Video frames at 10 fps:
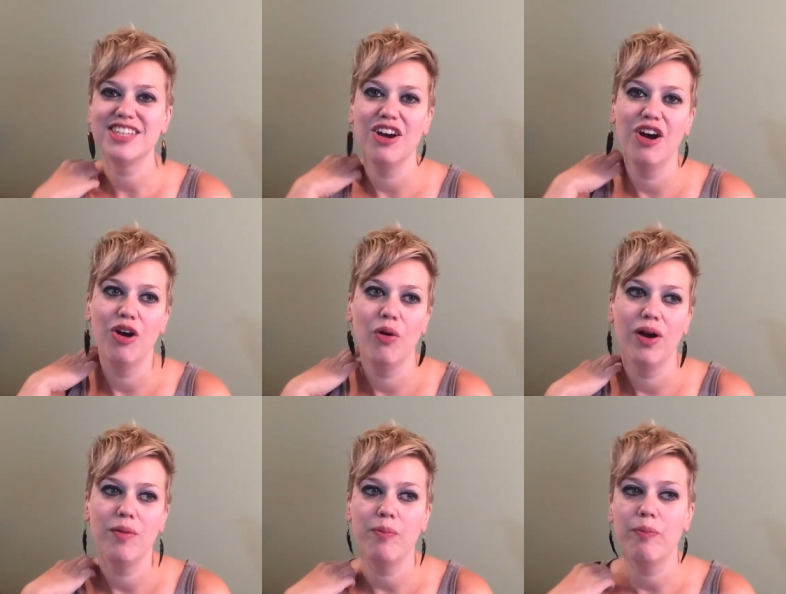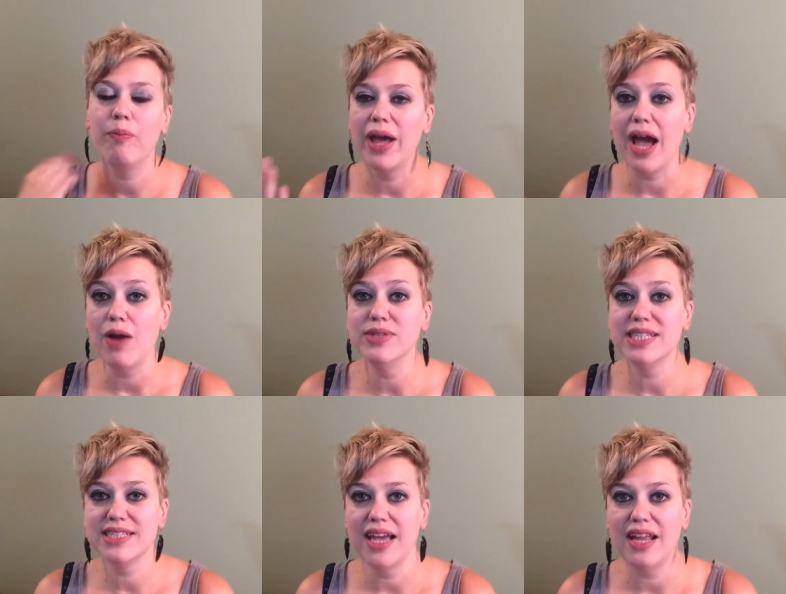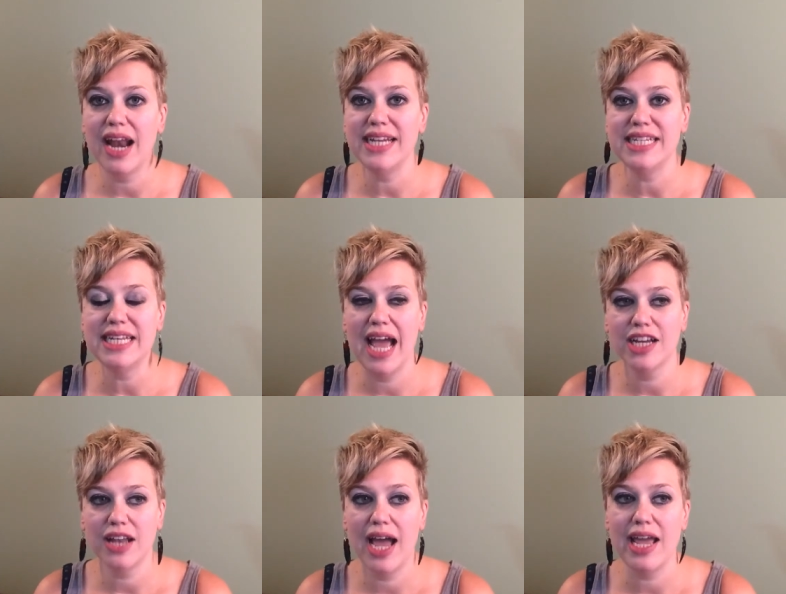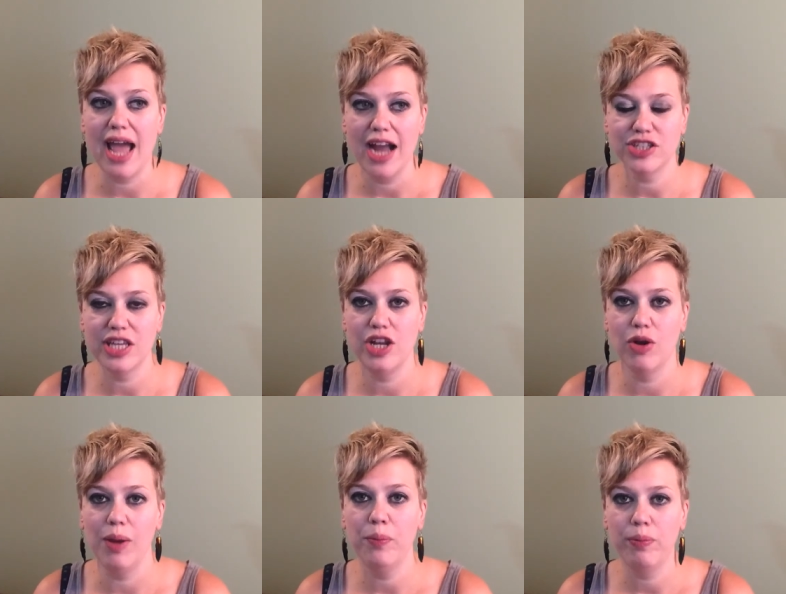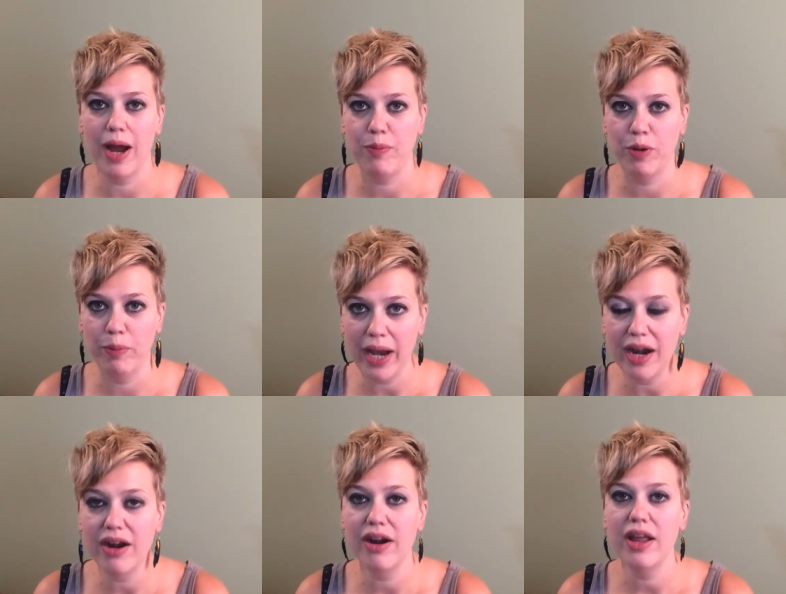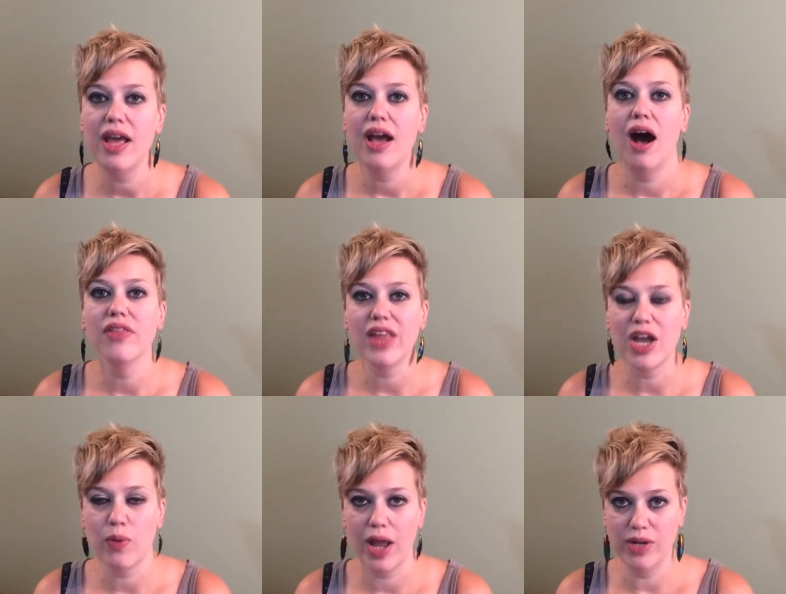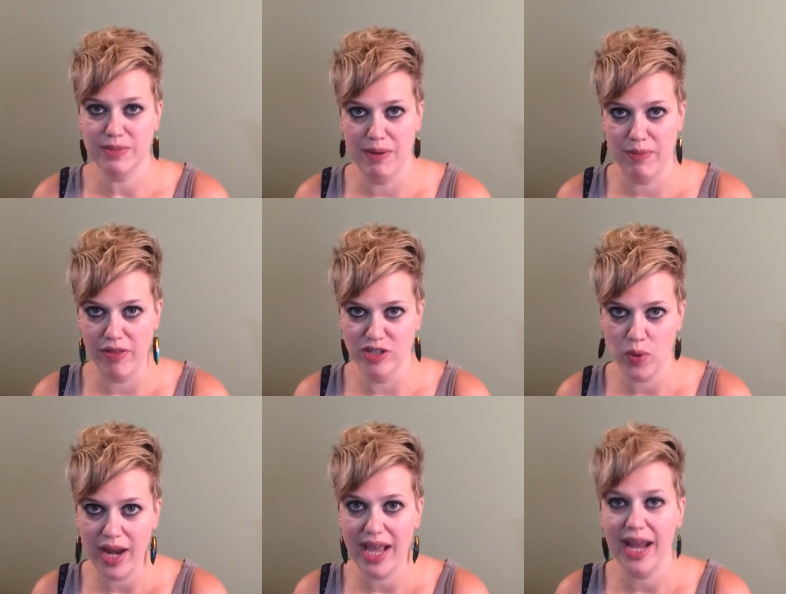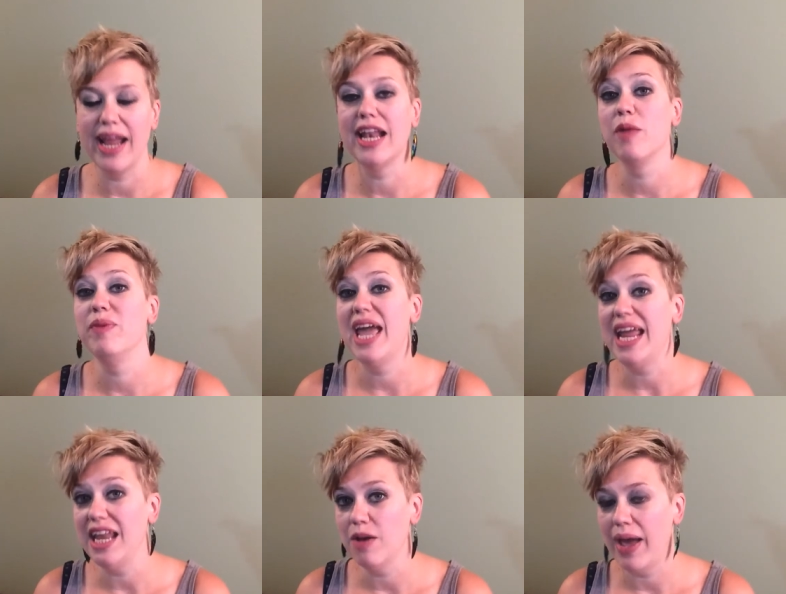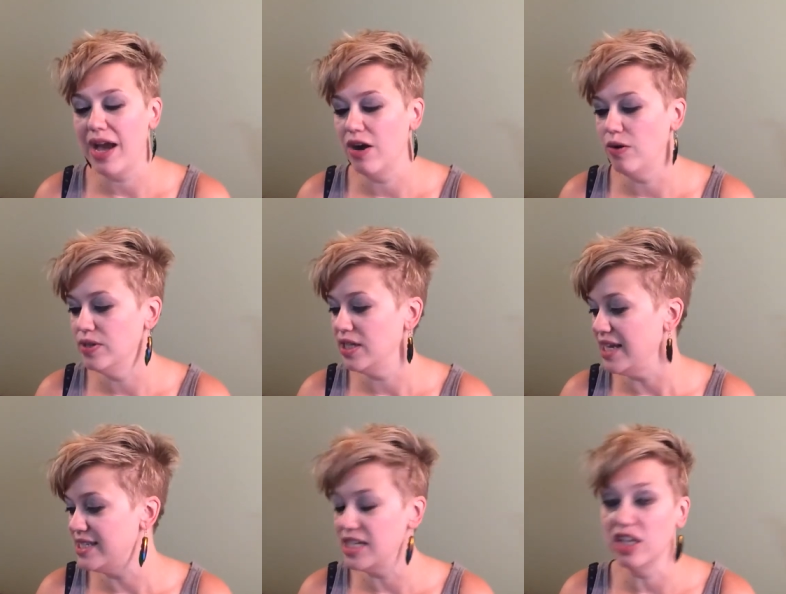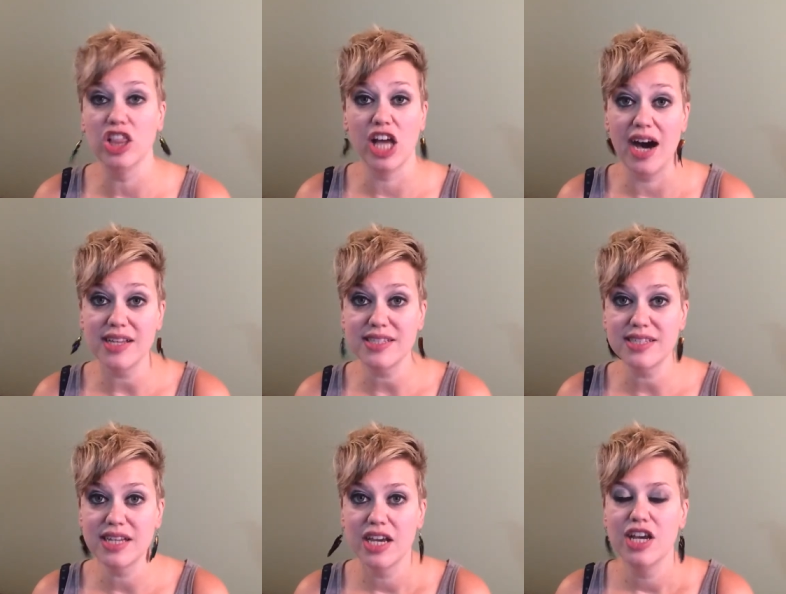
so but I was excited. I didn't act. I actually, you know, I I prepared. Unlike when I went to my brother's wedding and I ended up gaining a pound, I still lost.